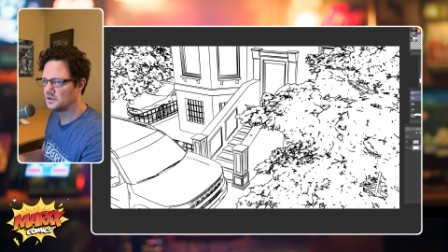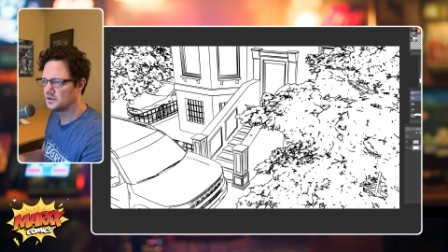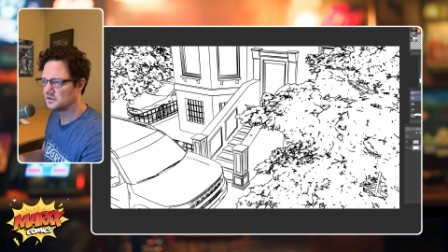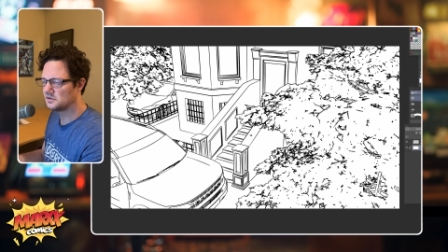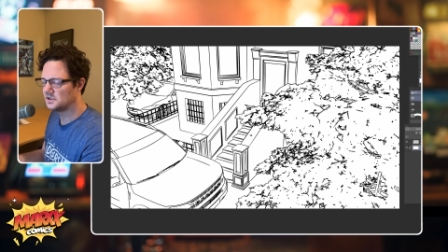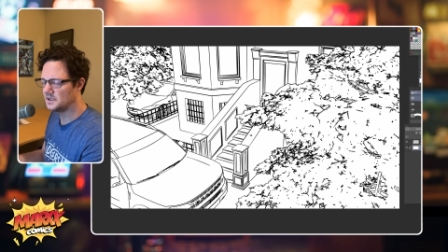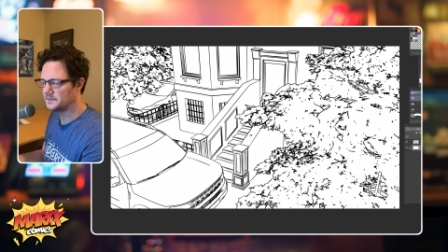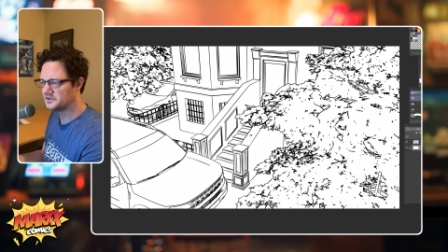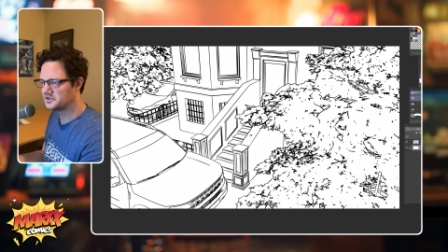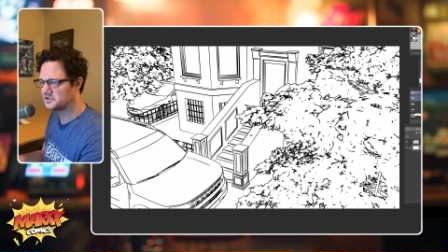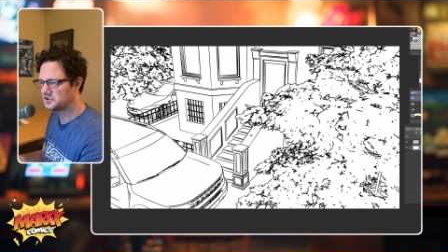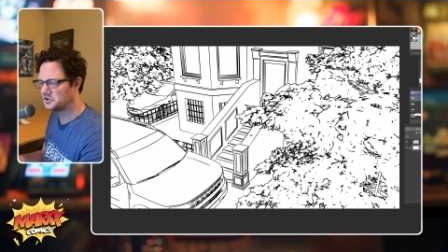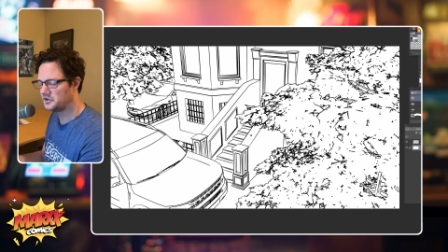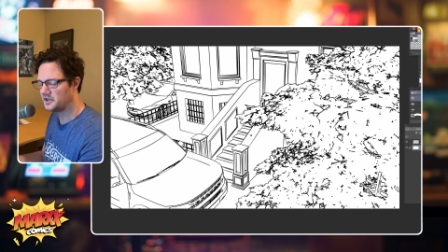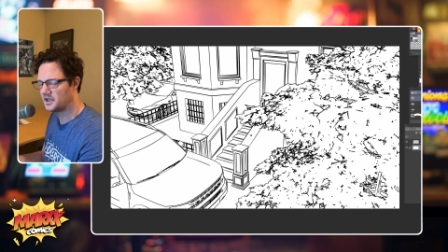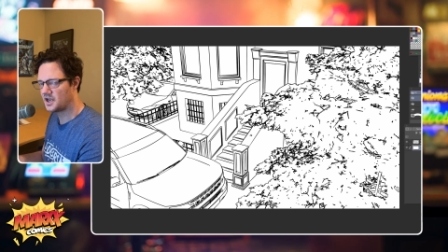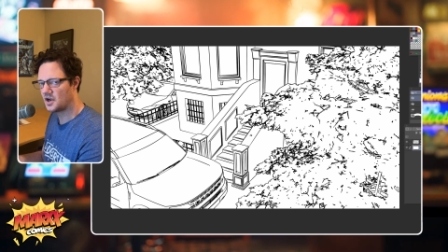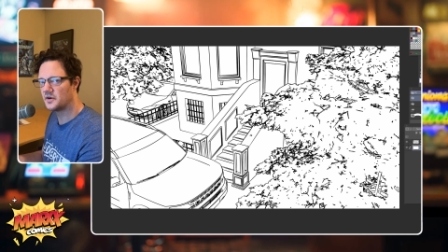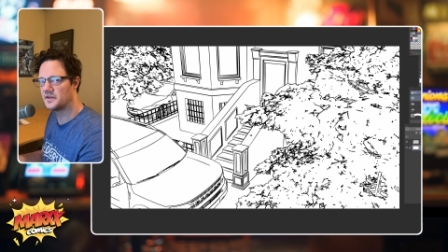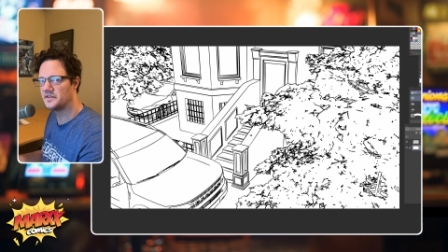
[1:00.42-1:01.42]
Clip
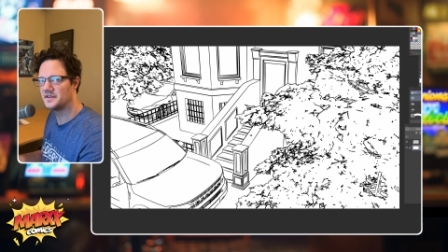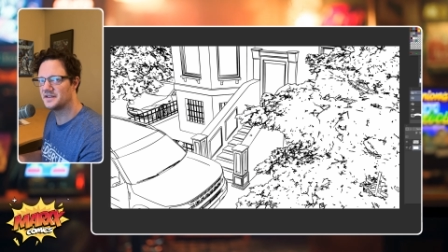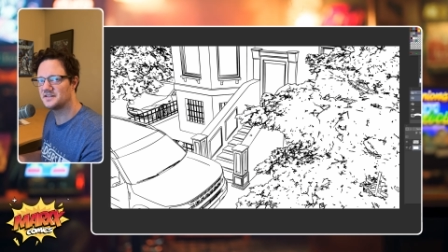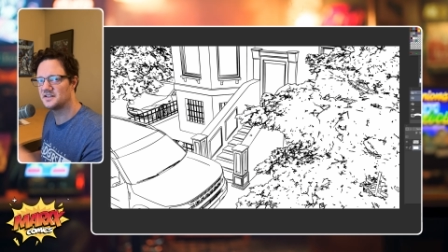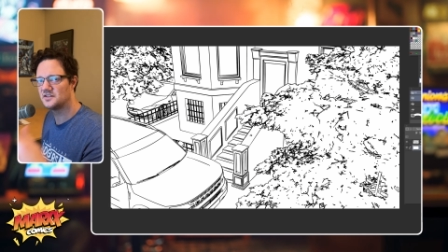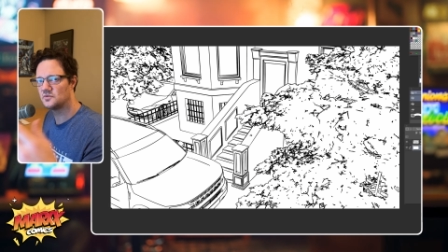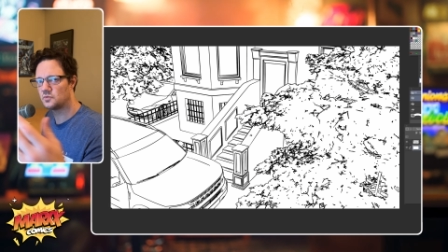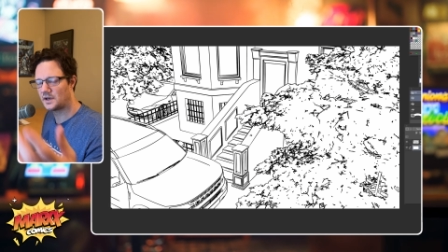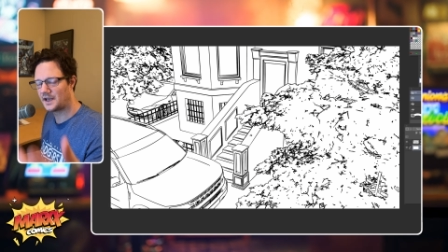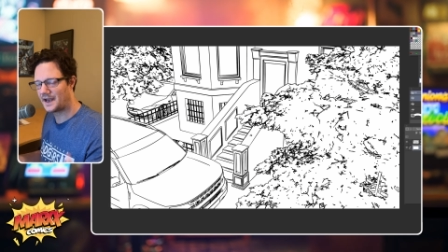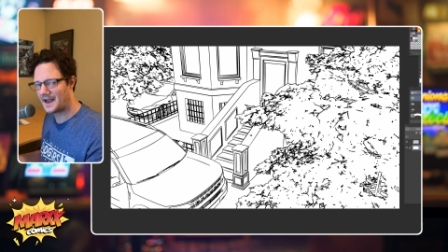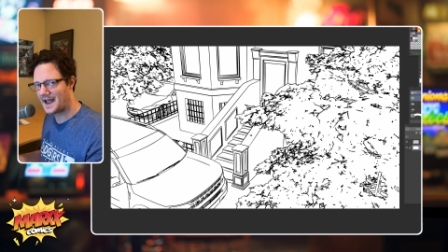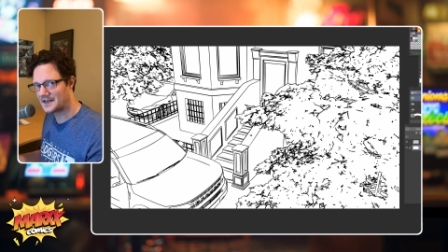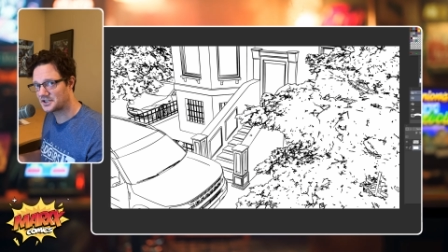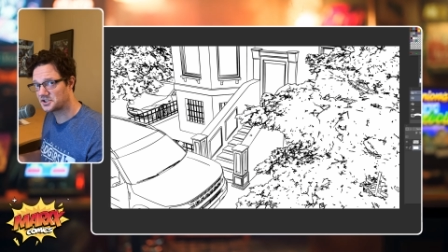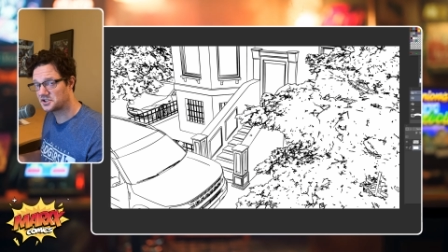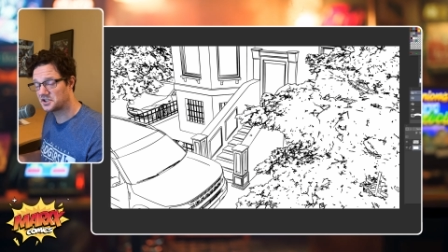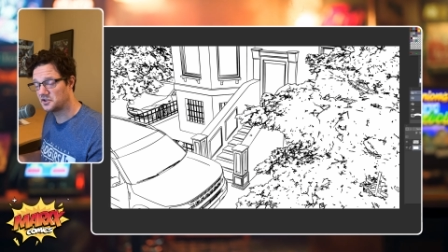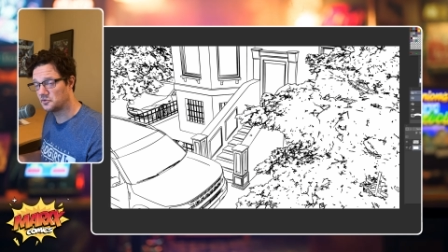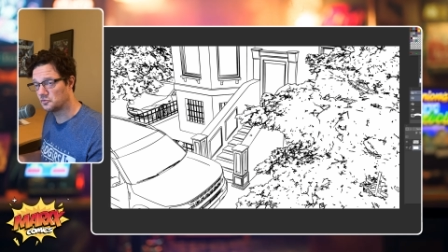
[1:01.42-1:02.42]
Studio, and this is what I
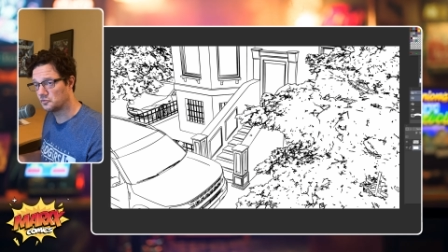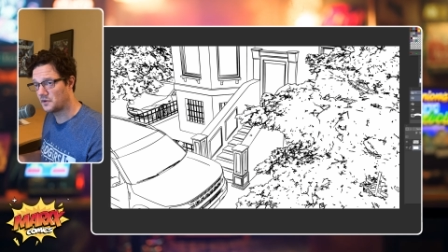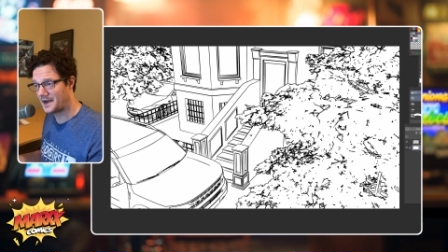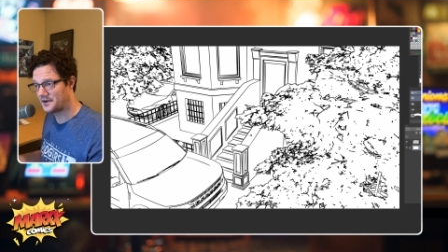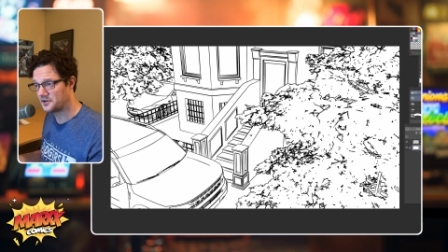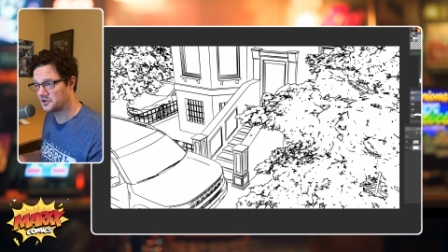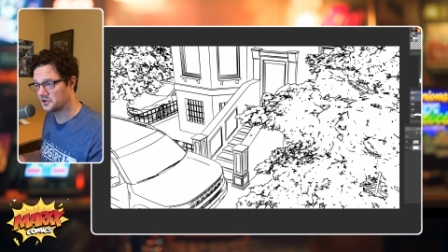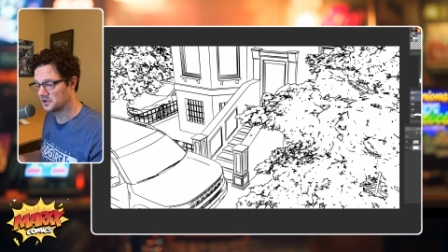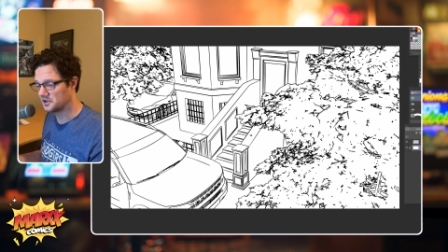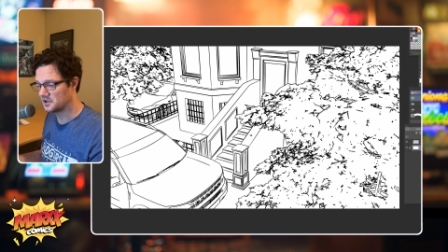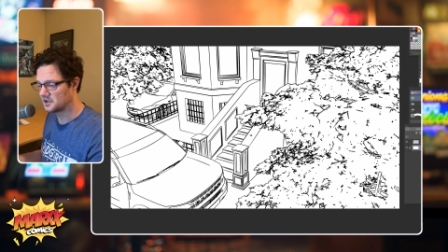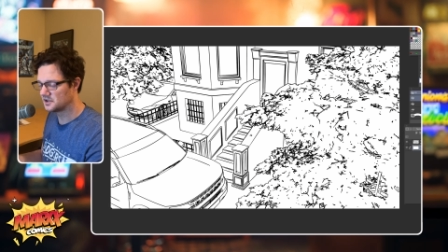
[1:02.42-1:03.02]
actually rendered.